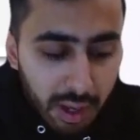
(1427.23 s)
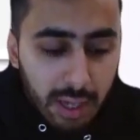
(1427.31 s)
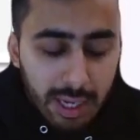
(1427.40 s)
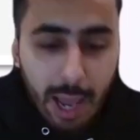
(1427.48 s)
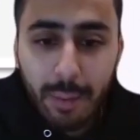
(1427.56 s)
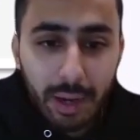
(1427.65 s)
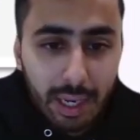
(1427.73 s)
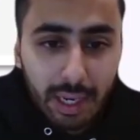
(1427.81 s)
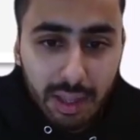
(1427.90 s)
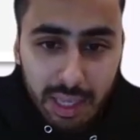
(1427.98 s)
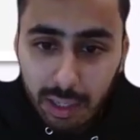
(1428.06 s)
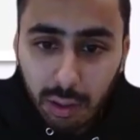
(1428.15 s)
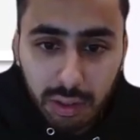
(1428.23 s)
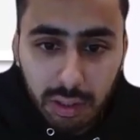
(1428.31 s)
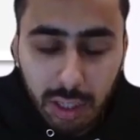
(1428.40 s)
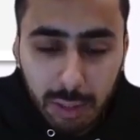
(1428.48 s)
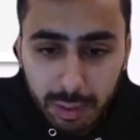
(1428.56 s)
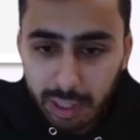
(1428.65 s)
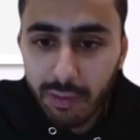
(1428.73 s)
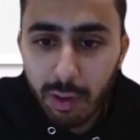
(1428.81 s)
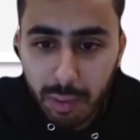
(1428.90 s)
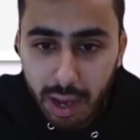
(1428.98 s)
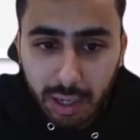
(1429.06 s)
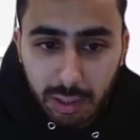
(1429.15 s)
tapping into the ecosystem and giving
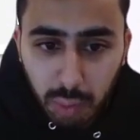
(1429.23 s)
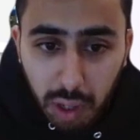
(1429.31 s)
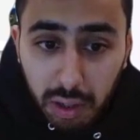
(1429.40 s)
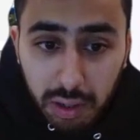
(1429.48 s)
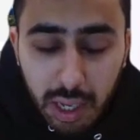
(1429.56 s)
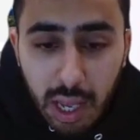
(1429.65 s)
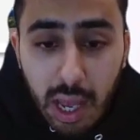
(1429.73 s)
back as well.